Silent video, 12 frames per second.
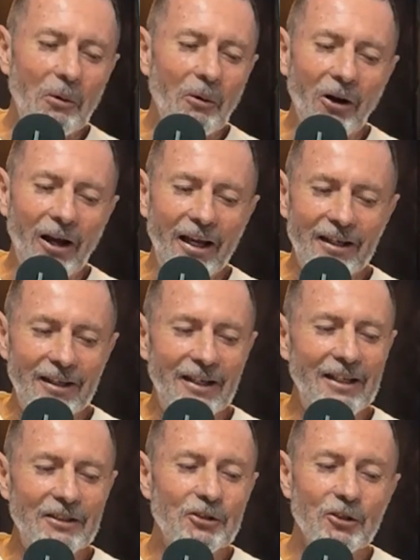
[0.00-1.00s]
Hawaii, and
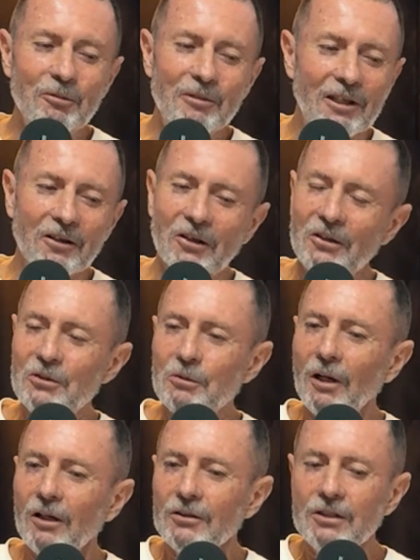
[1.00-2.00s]
he taught me a lot as
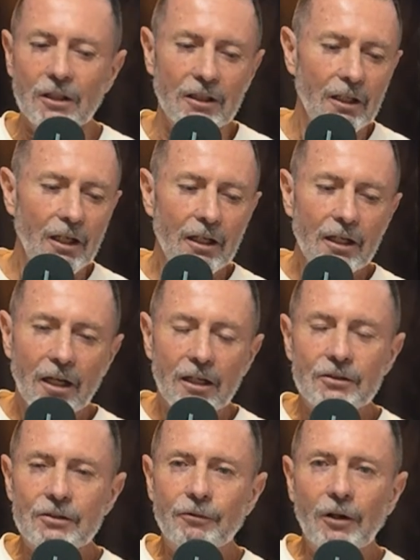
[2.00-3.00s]
well. So
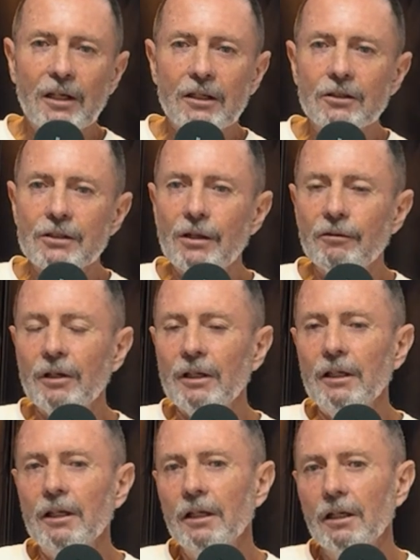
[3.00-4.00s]
it's funny because
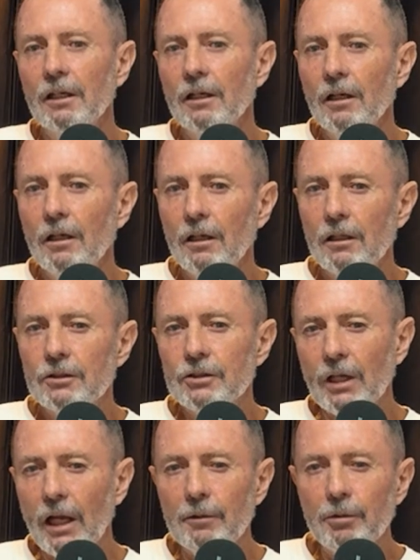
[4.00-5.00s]
every
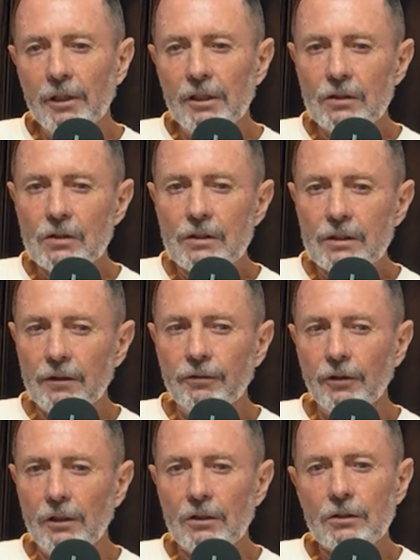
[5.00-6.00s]
shaper is
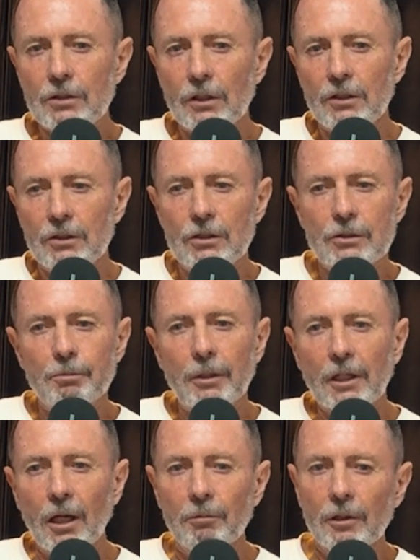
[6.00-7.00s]
different, so you just
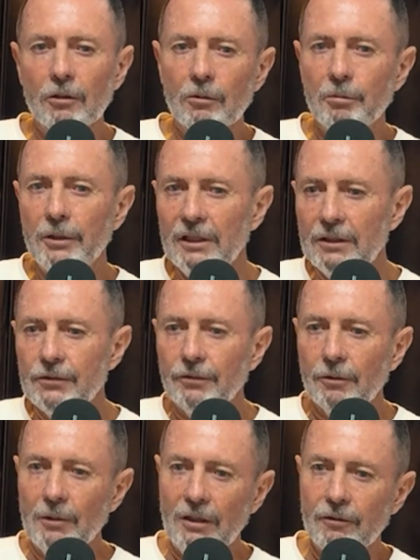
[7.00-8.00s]
pick up a little piece
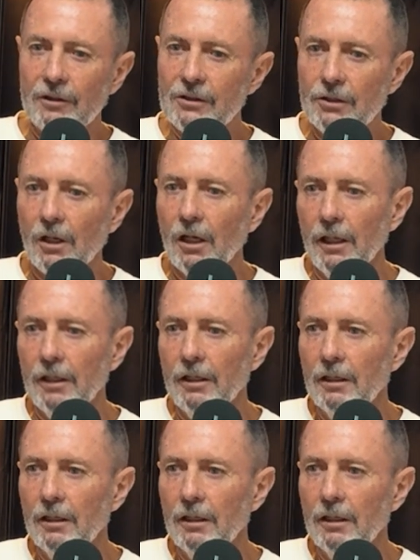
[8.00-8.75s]
from every side.